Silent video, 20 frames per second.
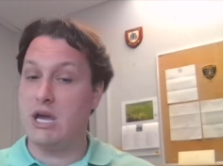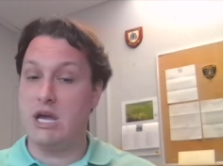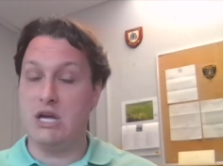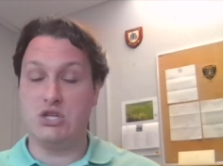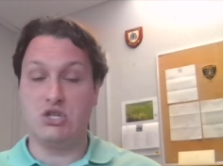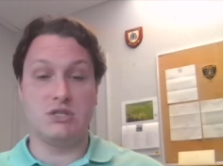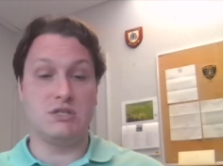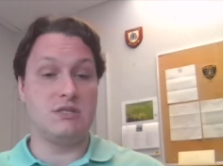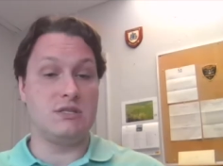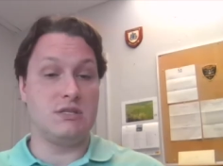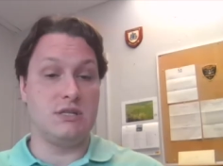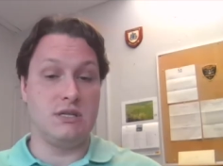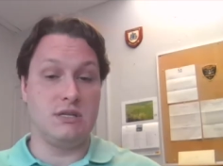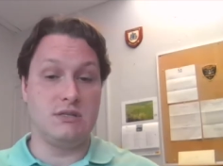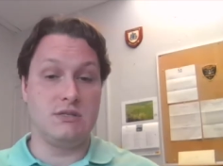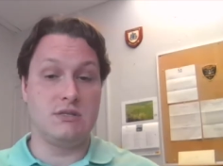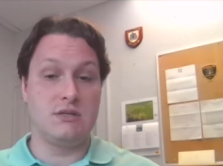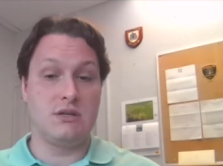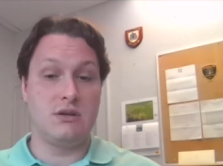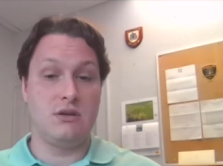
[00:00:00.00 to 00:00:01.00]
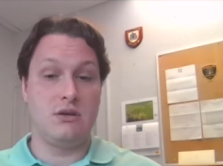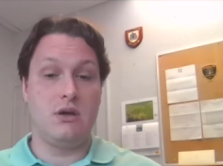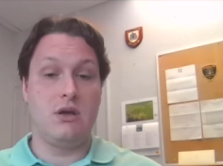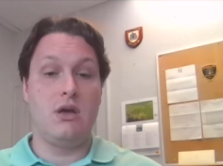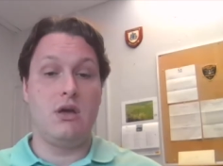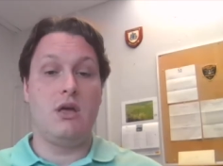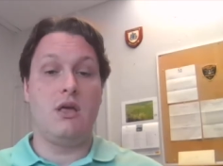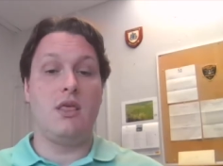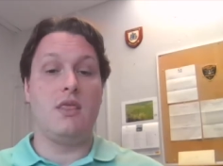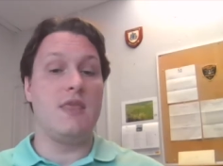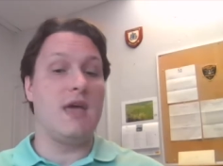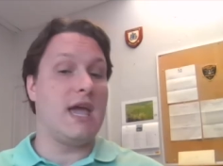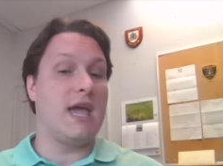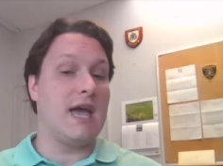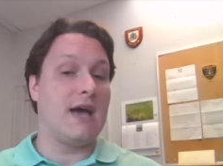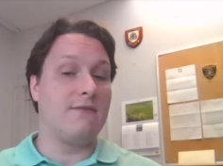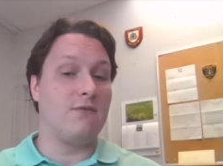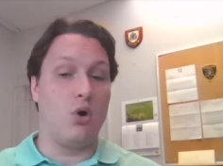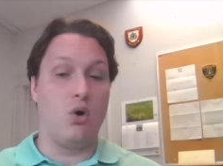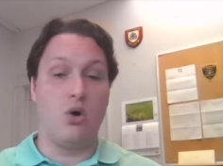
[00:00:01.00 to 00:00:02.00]
agencies. They
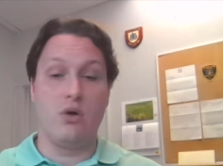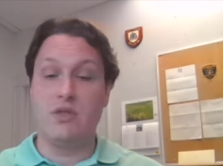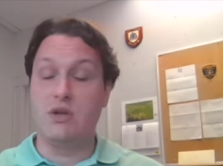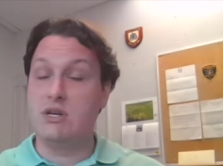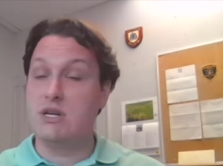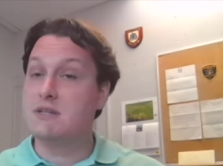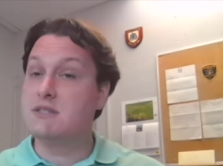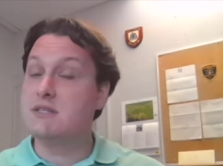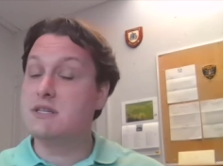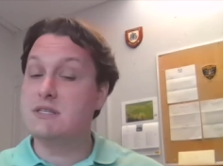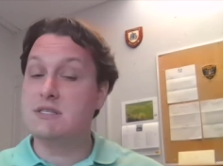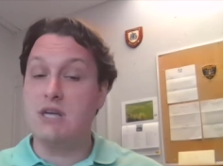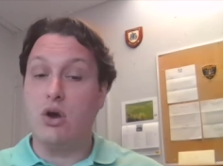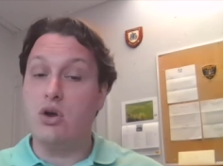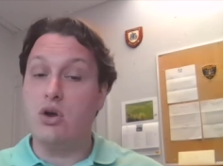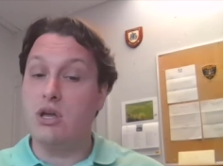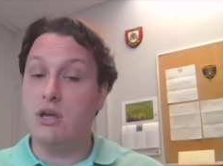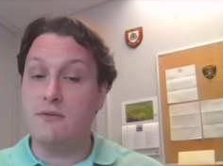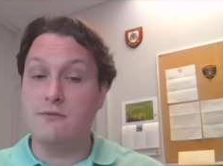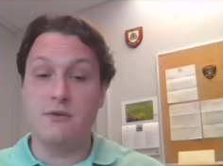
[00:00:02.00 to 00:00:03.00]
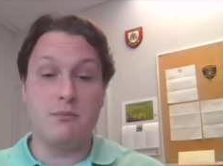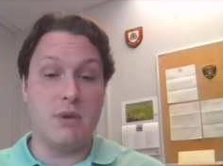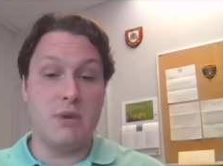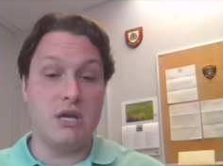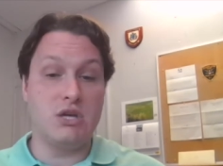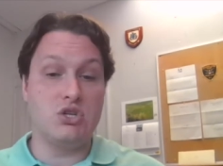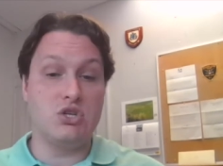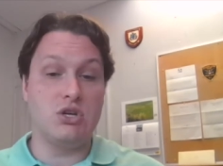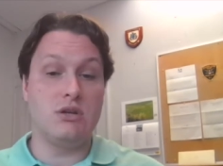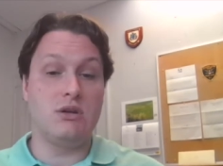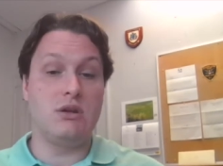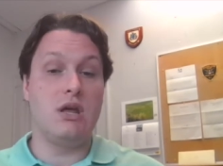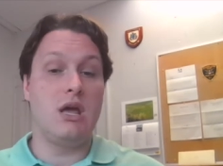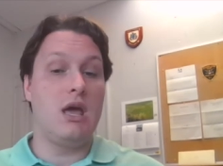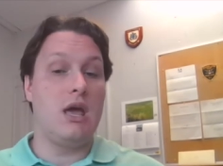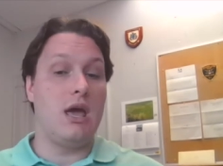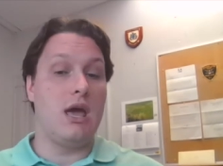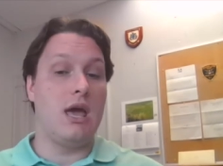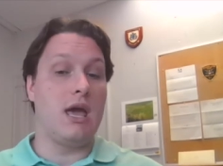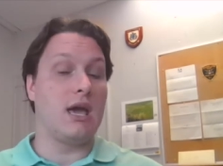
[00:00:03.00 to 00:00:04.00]
have all the necessary information
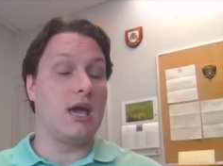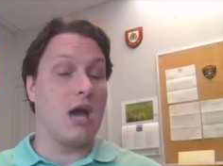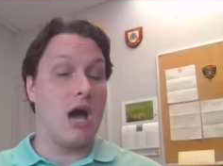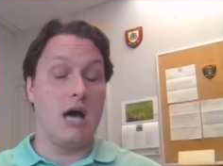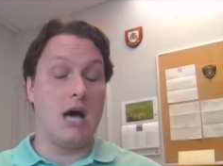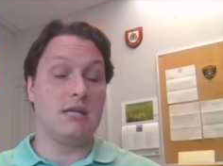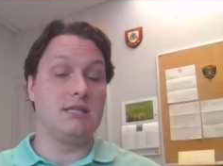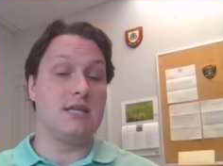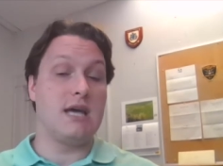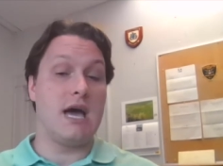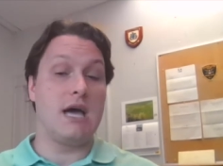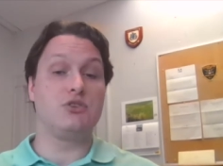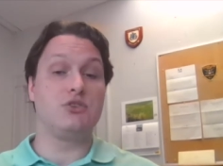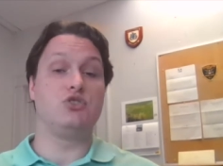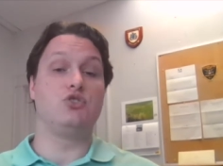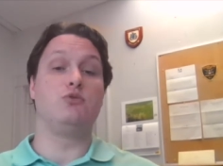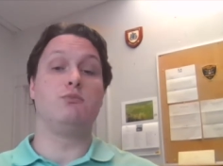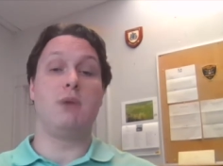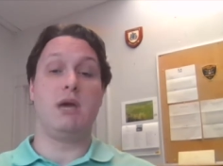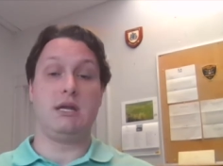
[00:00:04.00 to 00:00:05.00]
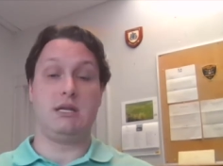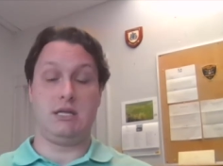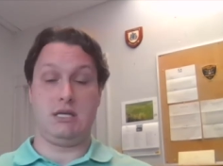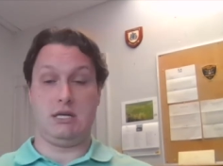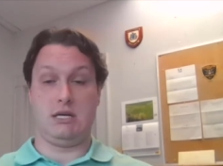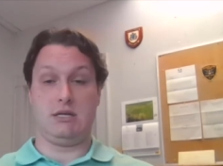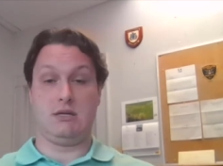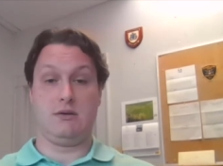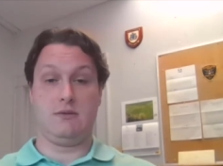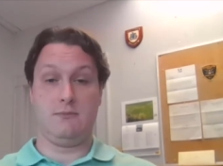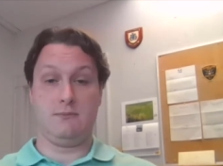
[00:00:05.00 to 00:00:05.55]
and contacts you may need.